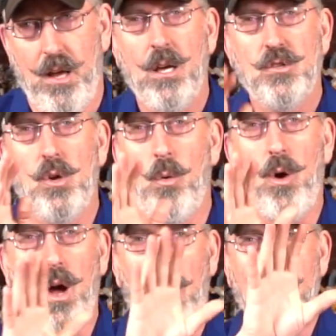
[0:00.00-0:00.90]

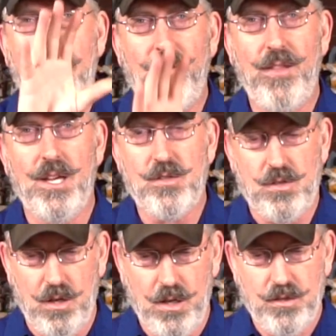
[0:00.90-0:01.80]
So in
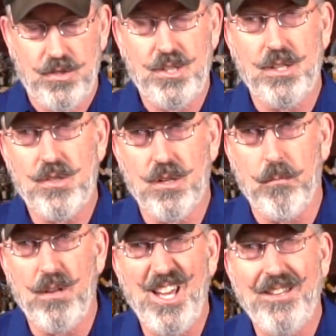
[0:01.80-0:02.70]
this
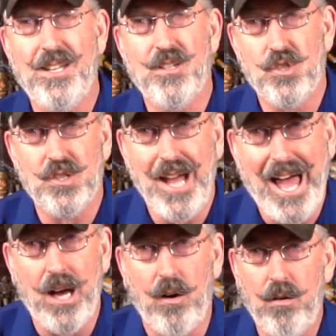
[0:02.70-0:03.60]
system, in this
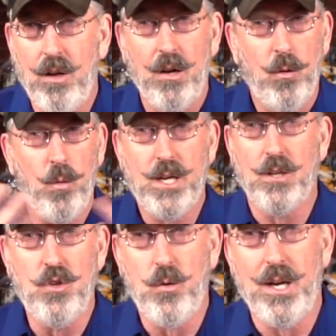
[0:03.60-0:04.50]
style, we
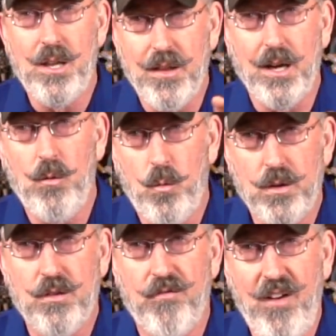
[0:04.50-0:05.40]
can do anything
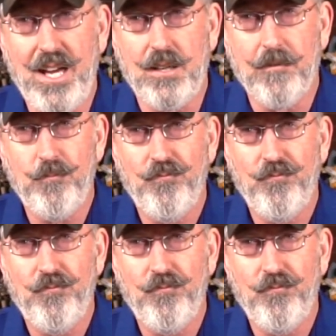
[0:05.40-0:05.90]
with the fate.